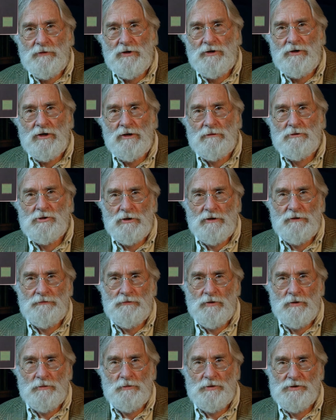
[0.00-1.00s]
you know I was looking
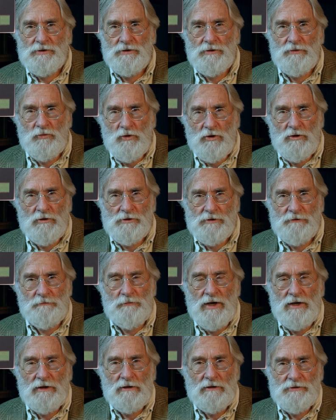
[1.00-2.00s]
for was the words of
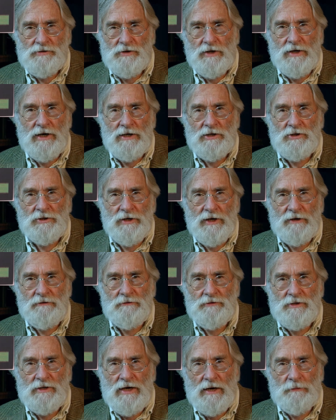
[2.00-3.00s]
painters that actually
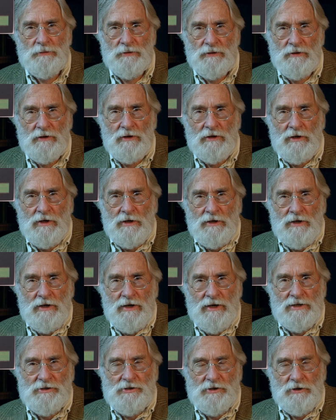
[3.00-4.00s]
had depth
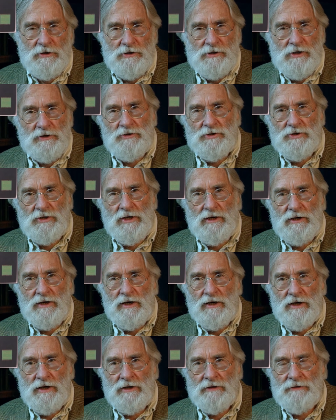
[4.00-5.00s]
and had serious understanding.
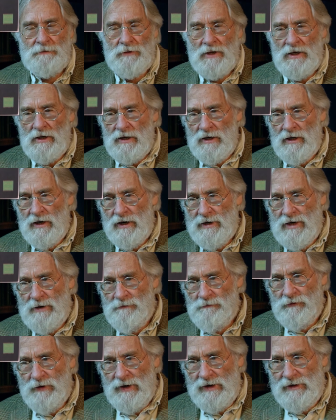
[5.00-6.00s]
And I and I
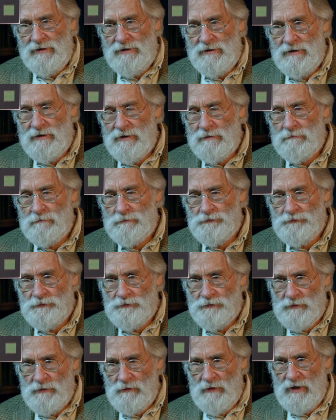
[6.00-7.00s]
kept finding them
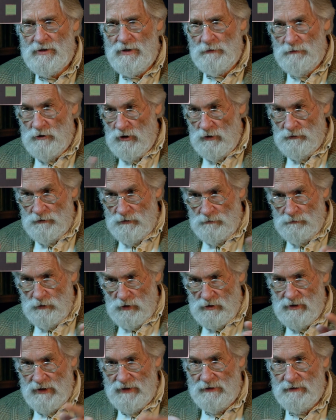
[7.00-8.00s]
as I would go through
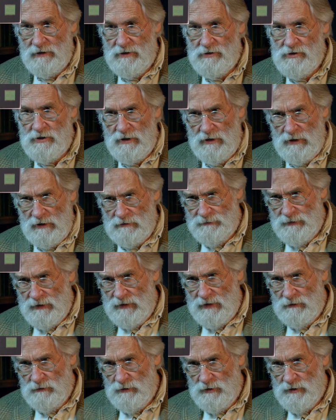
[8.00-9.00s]
books like these here.
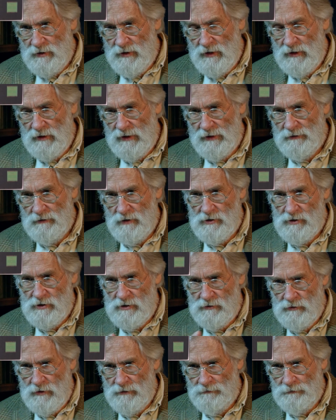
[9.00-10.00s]
I would uh, like this
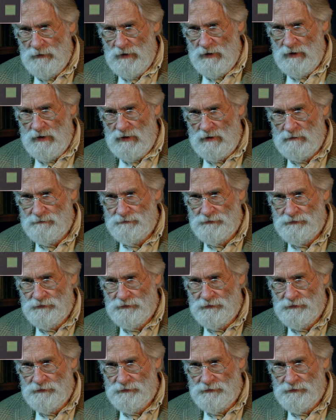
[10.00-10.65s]
is uh,